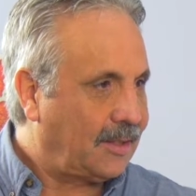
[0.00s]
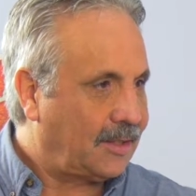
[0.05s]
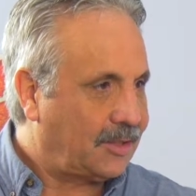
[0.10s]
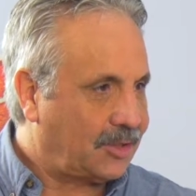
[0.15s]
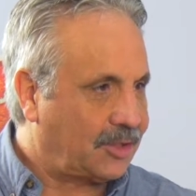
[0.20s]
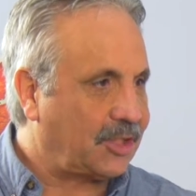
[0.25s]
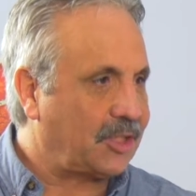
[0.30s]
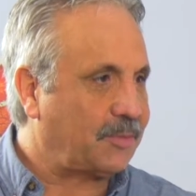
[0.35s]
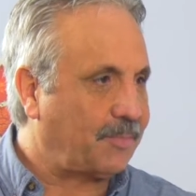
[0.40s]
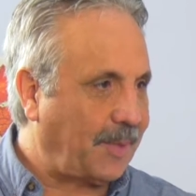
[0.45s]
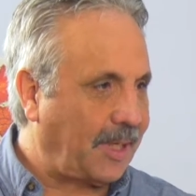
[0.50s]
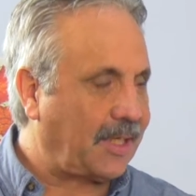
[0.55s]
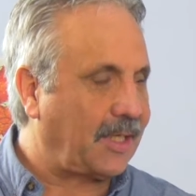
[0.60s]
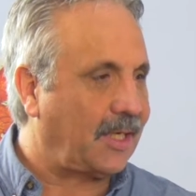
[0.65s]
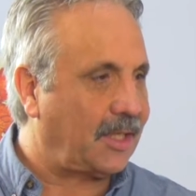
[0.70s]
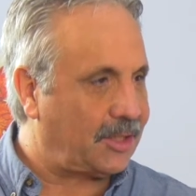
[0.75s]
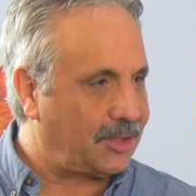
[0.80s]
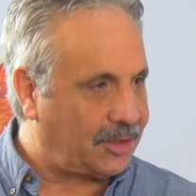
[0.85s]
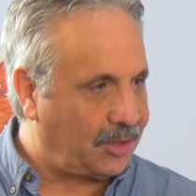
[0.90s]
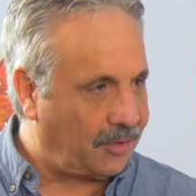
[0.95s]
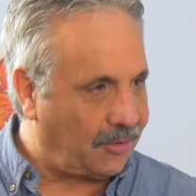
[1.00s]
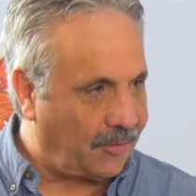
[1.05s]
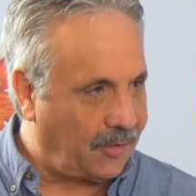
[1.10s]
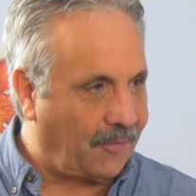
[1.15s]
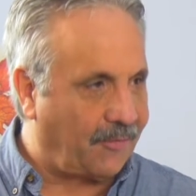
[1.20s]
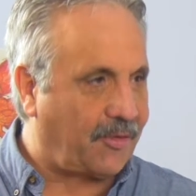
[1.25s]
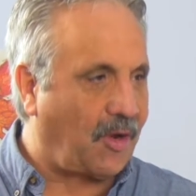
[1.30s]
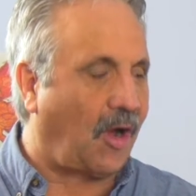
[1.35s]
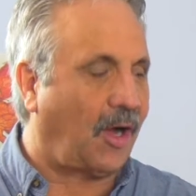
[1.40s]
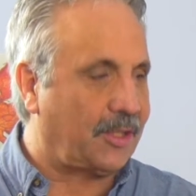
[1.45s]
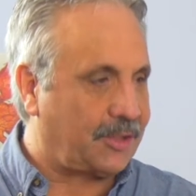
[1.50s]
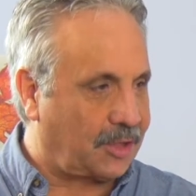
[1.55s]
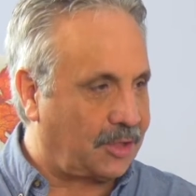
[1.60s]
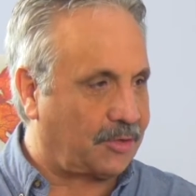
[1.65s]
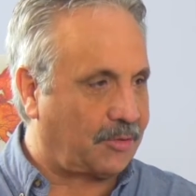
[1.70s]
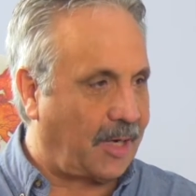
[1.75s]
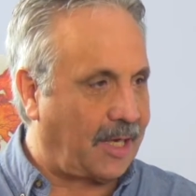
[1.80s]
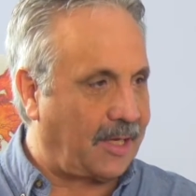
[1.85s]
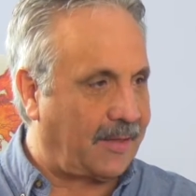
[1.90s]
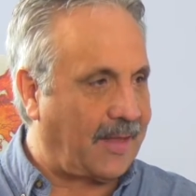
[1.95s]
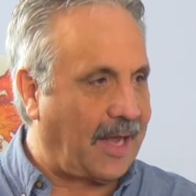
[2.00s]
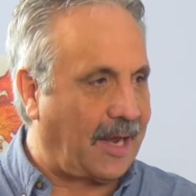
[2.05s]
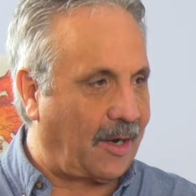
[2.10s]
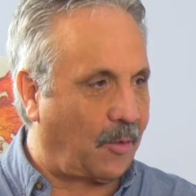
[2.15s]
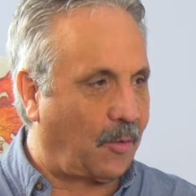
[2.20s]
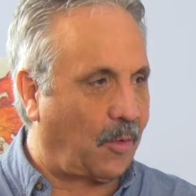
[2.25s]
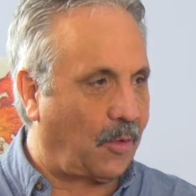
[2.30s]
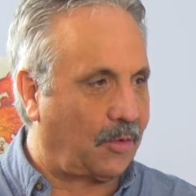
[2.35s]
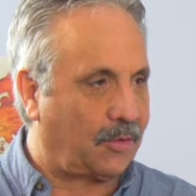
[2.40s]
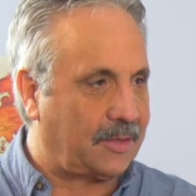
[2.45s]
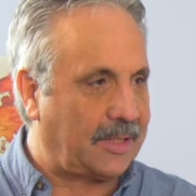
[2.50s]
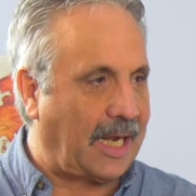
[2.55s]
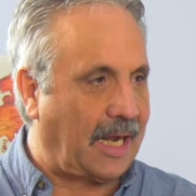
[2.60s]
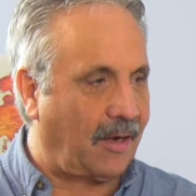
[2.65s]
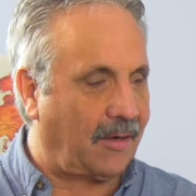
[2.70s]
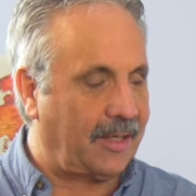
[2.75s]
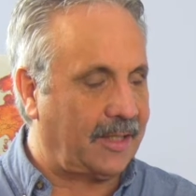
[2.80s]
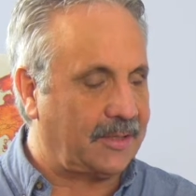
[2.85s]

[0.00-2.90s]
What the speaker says: just because you've concentrated that oil down.